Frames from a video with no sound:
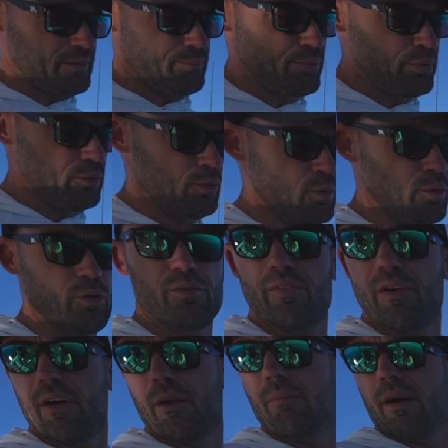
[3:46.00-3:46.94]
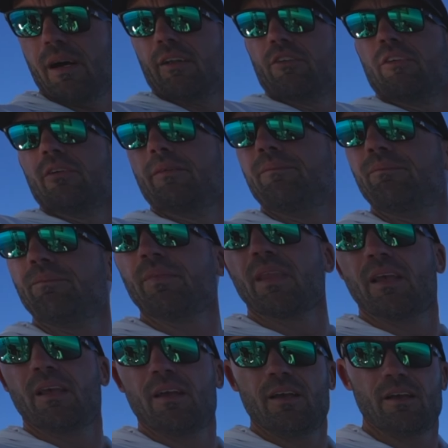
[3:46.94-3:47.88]
pull hooks very much.
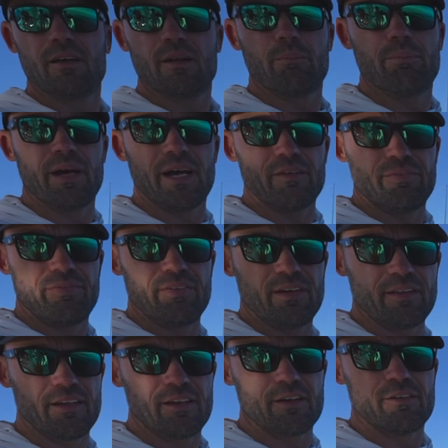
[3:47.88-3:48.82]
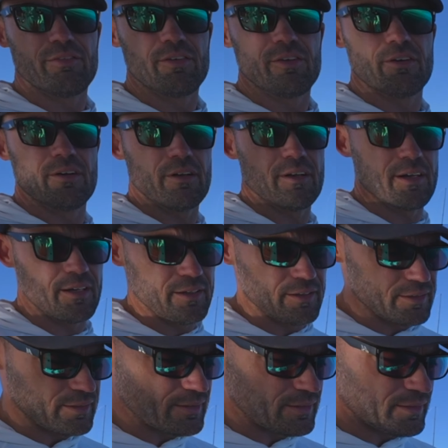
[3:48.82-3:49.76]
I had a bad feeling I've got
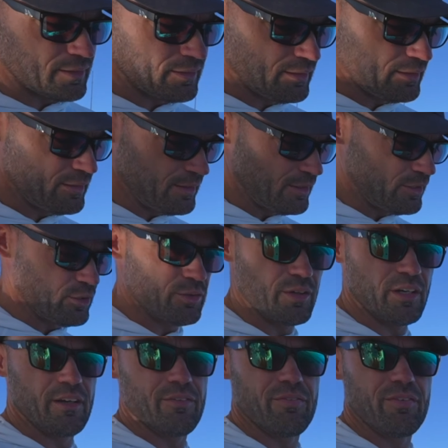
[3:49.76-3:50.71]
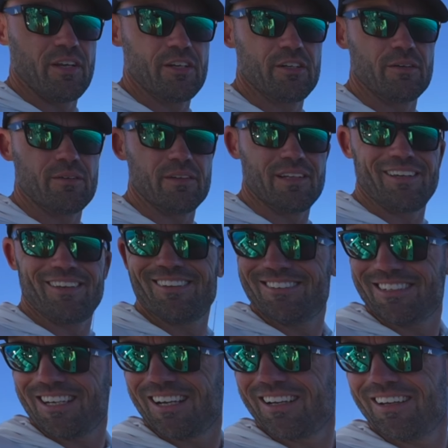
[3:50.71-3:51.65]
a trigger fish or a leather
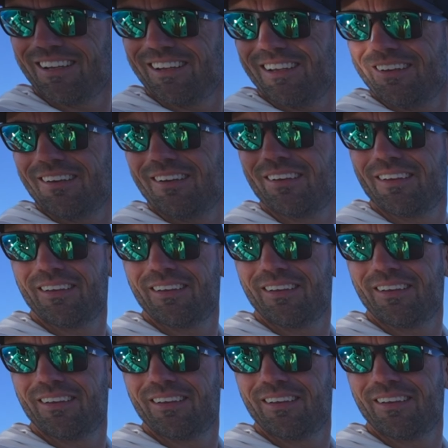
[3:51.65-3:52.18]
jacket here